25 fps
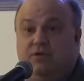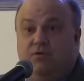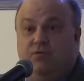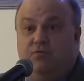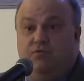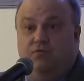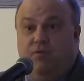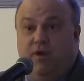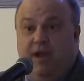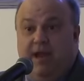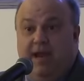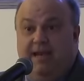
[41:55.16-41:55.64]

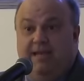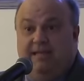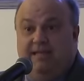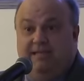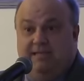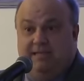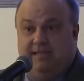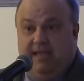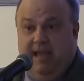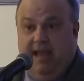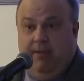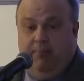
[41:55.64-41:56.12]

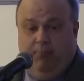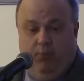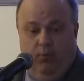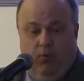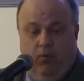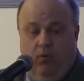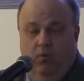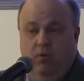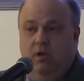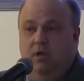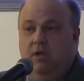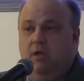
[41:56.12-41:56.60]
degraded
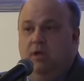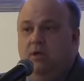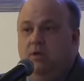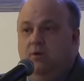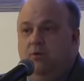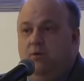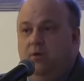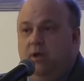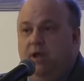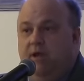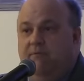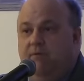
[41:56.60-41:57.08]
sample,
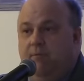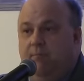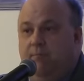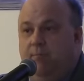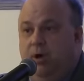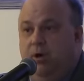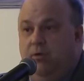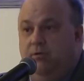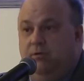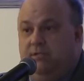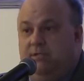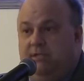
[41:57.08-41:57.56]
you have a
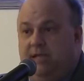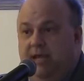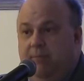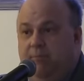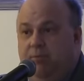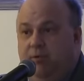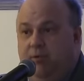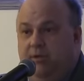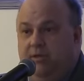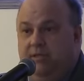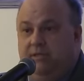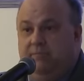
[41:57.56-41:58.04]
bone
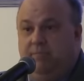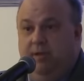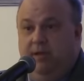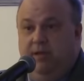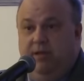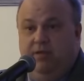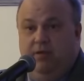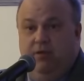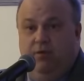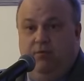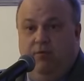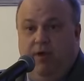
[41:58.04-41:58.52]
sample that's
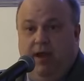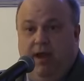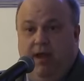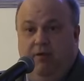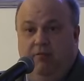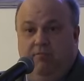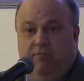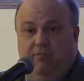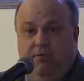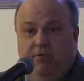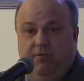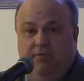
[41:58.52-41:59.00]
been in the
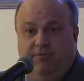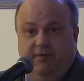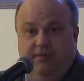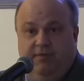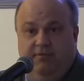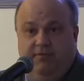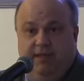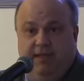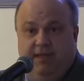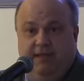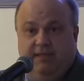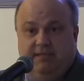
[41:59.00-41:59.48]
ground for
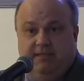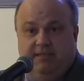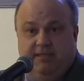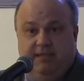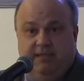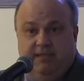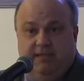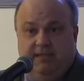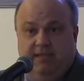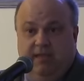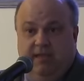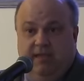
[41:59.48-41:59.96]
50,
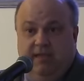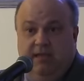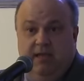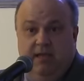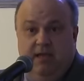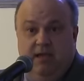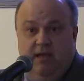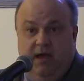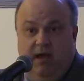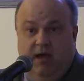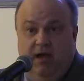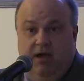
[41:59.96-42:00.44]

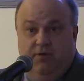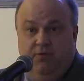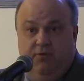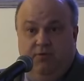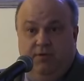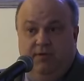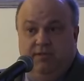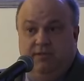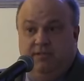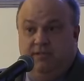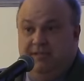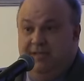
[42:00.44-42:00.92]
60,
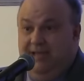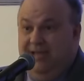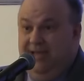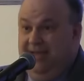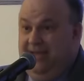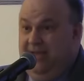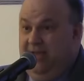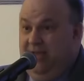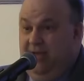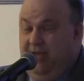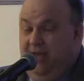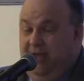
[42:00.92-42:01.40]
hundreds.
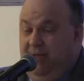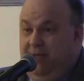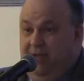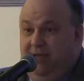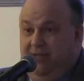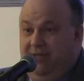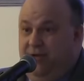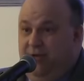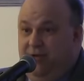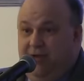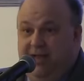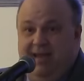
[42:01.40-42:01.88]
Uh,
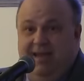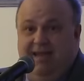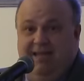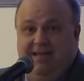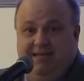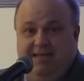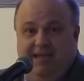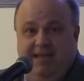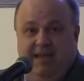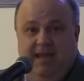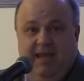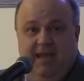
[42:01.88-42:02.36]
they're
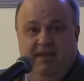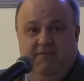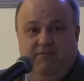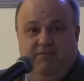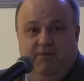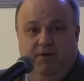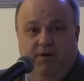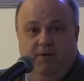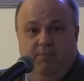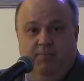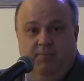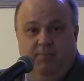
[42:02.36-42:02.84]
getting DNA
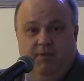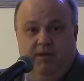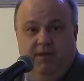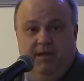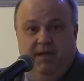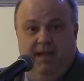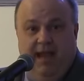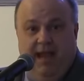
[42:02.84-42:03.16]
from